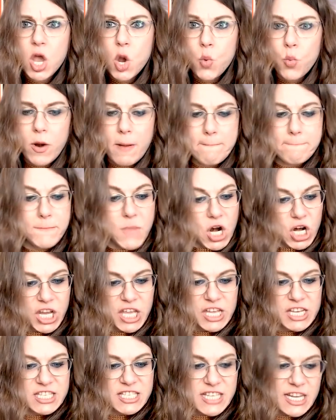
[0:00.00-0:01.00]
where
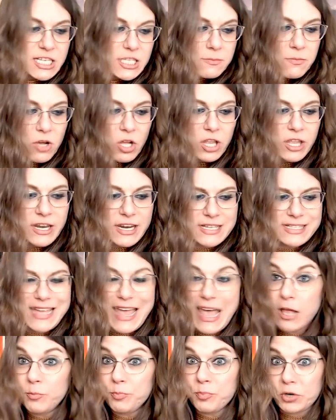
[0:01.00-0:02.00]
Murky Dismal and his
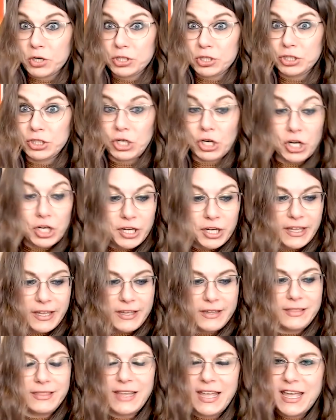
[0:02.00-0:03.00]
helper Lurky
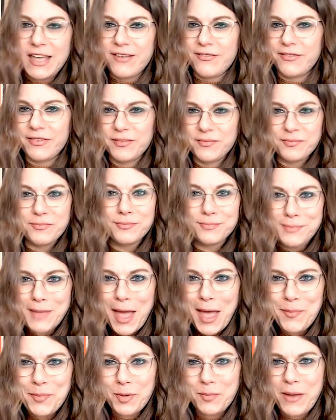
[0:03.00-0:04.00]
live.
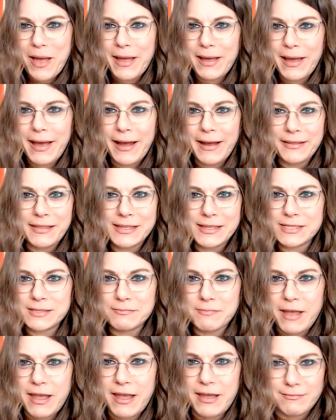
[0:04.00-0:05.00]
Helper my eye, that's his man.